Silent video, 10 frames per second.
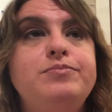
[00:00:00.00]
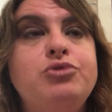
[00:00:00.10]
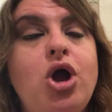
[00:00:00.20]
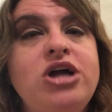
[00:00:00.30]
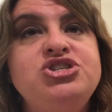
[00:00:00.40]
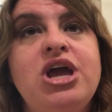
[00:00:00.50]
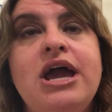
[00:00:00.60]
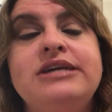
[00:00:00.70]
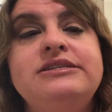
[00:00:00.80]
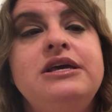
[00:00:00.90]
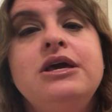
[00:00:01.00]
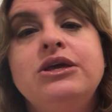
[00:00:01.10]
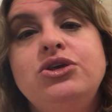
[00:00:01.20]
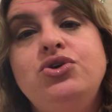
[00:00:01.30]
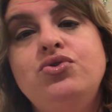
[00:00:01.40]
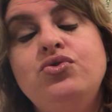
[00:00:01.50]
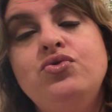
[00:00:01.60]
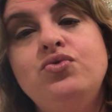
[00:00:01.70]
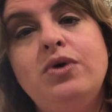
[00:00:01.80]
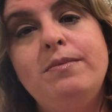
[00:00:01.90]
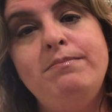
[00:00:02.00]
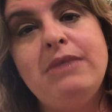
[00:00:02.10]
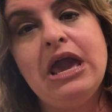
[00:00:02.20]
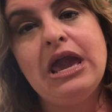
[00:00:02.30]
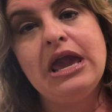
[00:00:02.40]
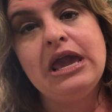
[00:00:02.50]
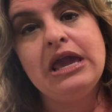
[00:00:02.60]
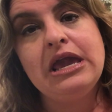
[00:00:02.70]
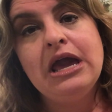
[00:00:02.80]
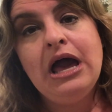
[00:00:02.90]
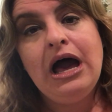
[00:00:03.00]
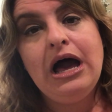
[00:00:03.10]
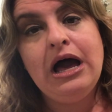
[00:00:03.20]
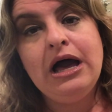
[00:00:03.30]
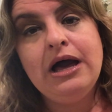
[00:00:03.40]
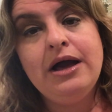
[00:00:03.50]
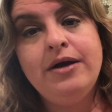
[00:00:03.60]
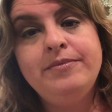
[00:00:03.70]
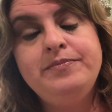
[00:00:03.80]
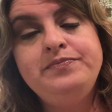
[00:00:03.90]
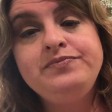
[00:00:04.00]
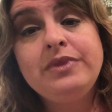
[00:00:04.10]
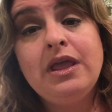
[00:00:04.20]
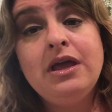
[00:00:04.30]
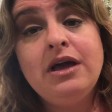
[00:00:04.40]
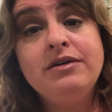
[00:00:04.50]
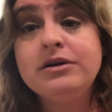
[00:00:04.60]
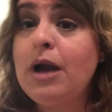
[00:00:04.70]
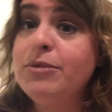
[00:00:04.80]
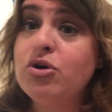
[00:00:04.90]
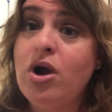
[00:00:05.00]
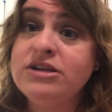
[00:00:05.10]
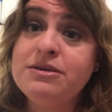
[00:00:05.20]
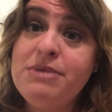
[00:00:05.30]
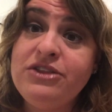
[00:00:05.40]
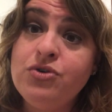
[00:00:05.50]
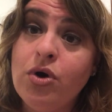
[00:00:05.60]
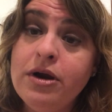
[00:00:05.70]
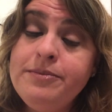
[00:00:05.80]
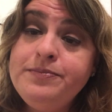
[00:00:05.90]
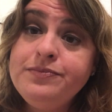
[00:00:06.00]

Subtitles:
project. You may come across a mentor